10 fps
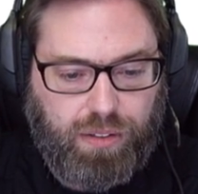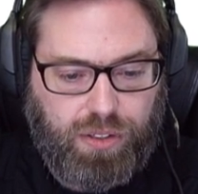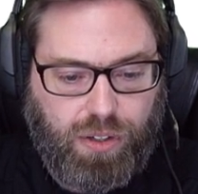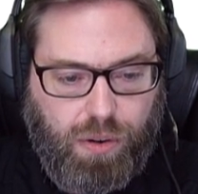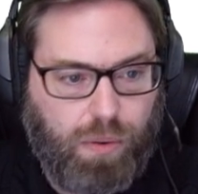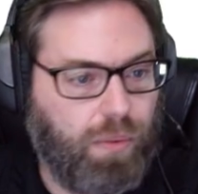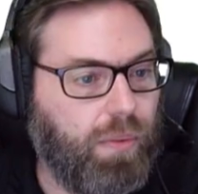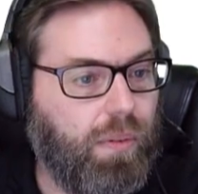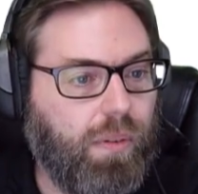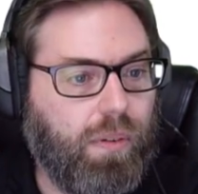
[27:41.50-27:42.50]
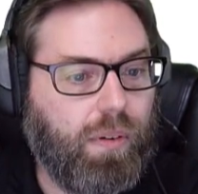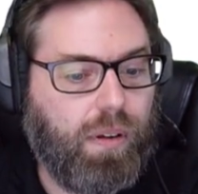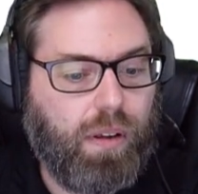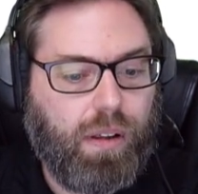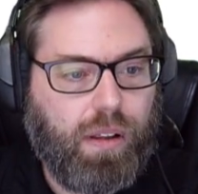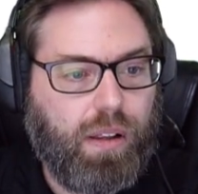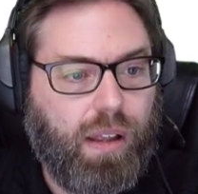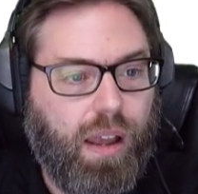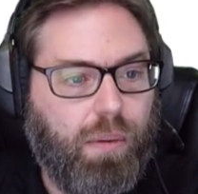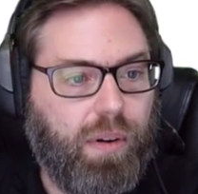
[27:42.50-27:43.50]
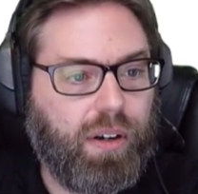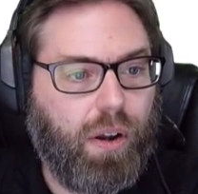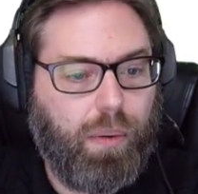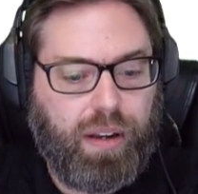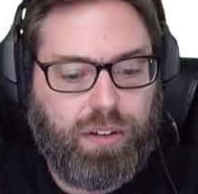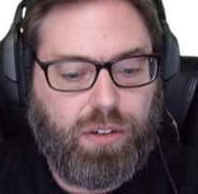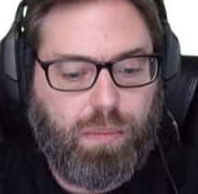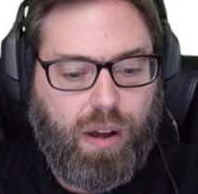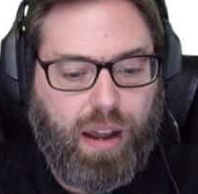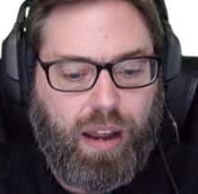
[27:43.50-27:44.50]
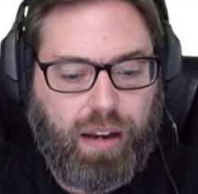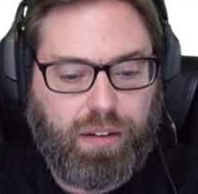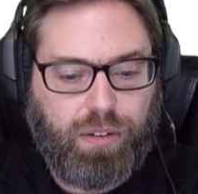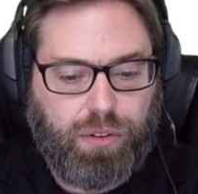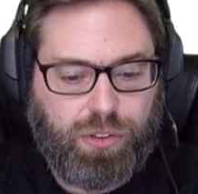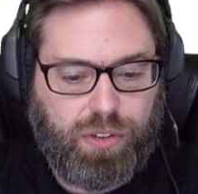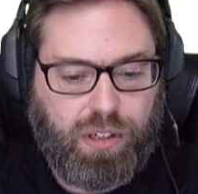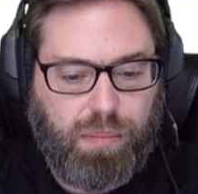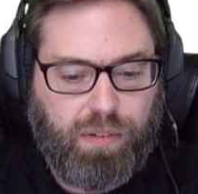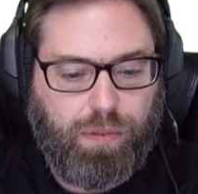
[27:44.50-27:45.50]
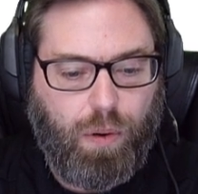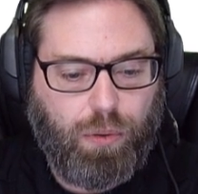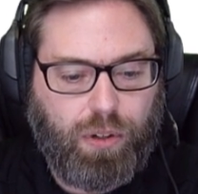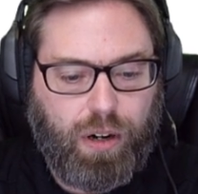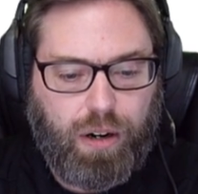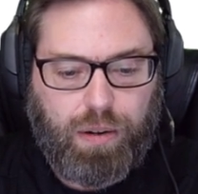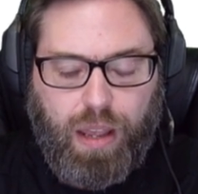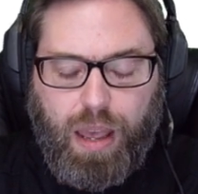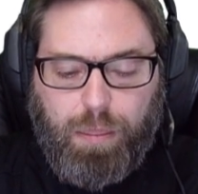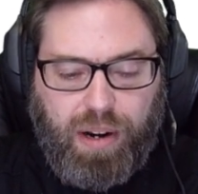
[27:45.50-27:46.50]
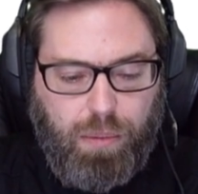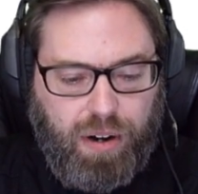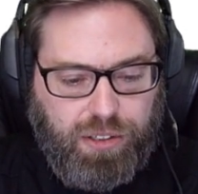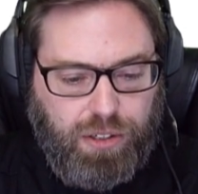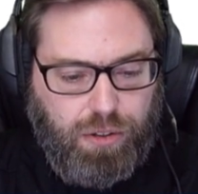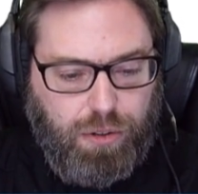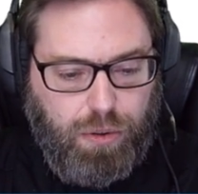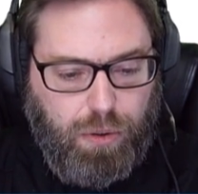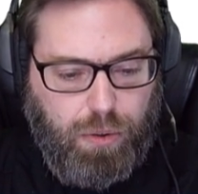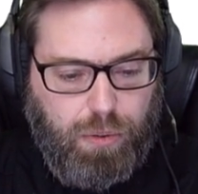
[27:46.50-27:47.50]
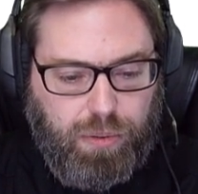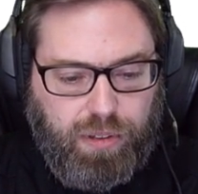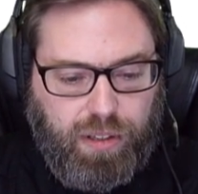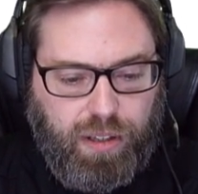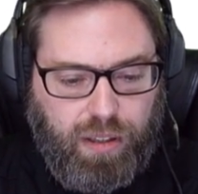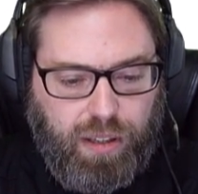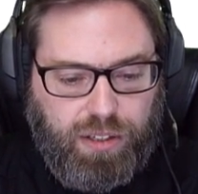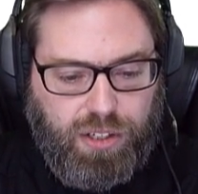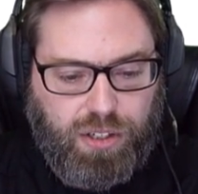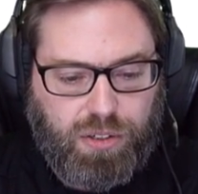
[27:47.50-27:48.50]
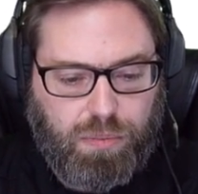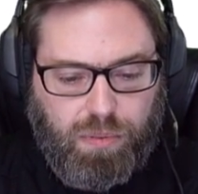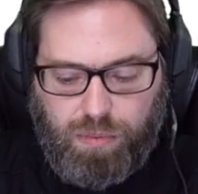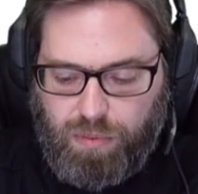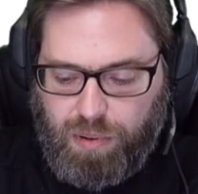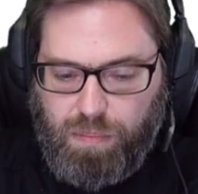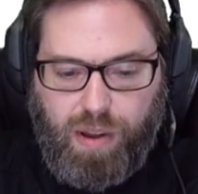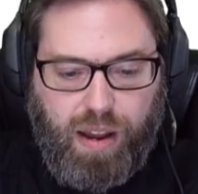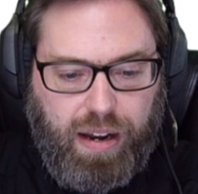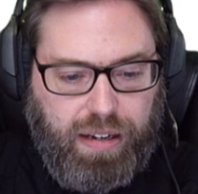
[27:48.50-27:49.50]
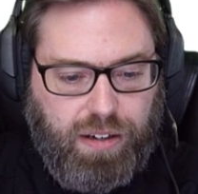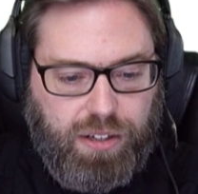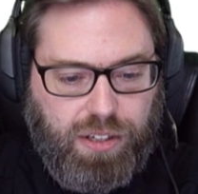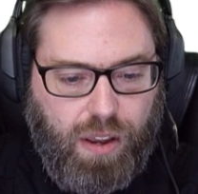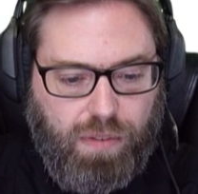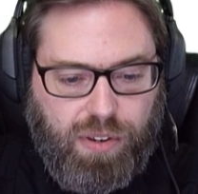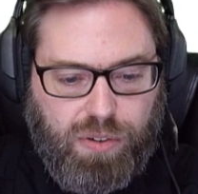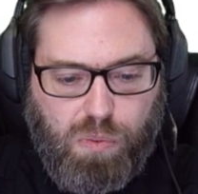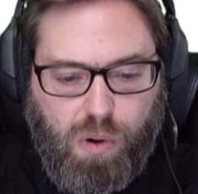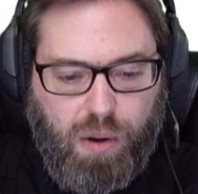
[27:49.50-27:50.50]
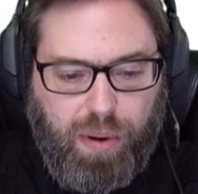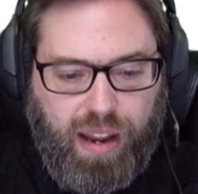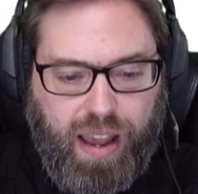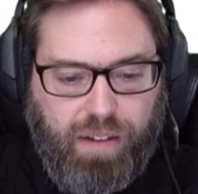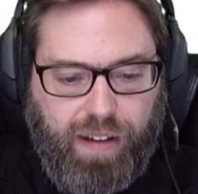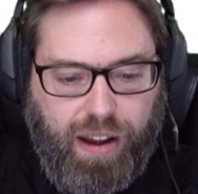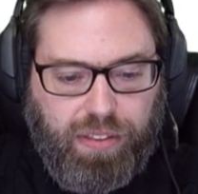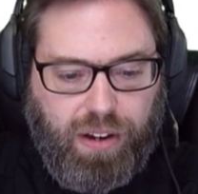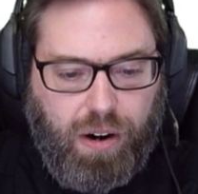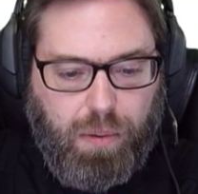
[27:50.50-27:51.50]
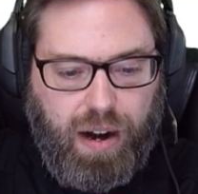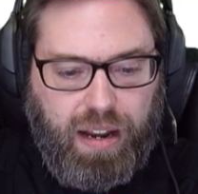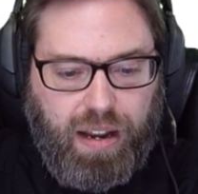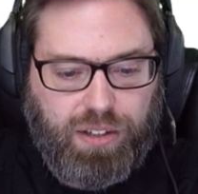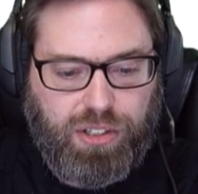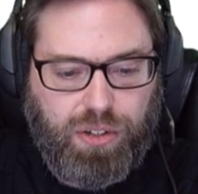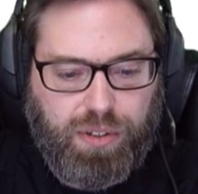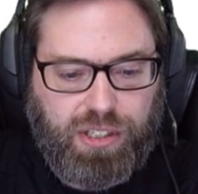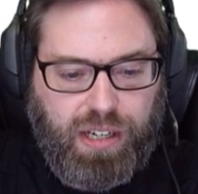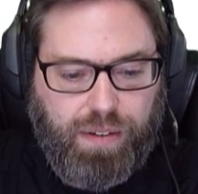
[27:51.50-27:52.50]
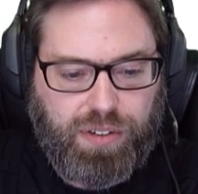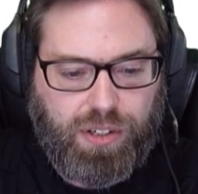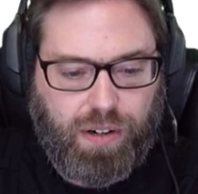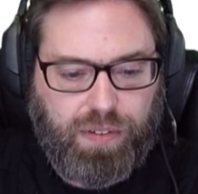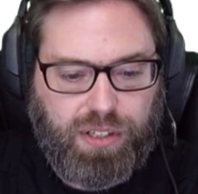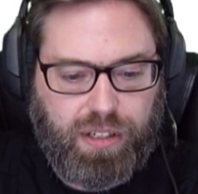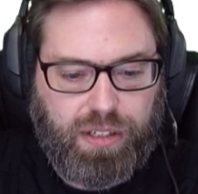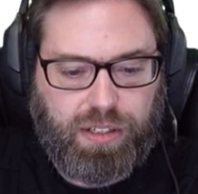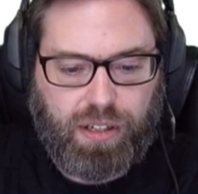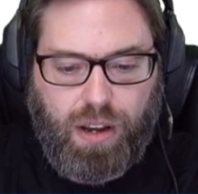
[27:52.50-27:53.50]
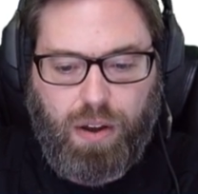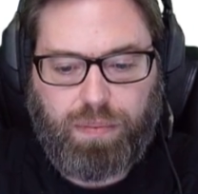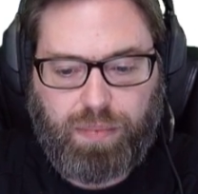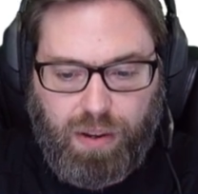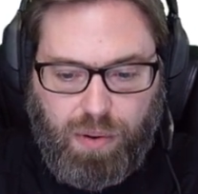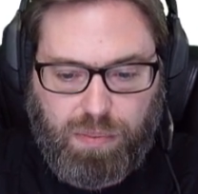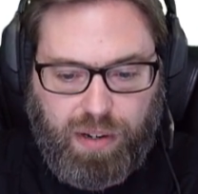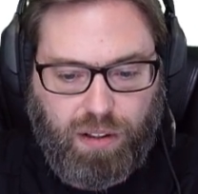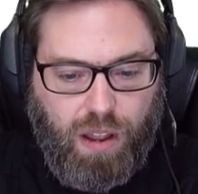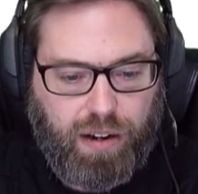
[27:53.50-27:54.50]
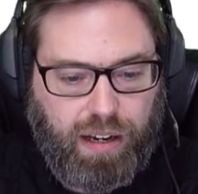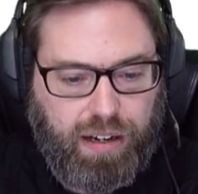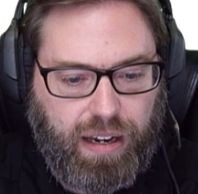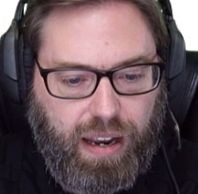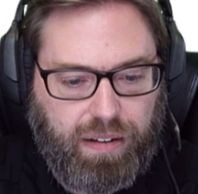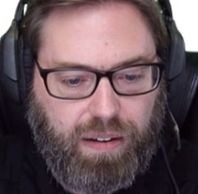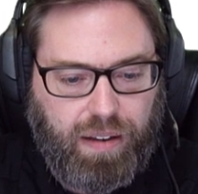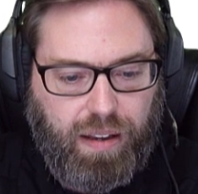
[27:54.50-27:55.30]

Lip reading: So I want to go into my user DB folder, but I wanted to, let's just remind ourselves as what we have out there already. I'll just do a CF services. Oh, it wants me to log in again.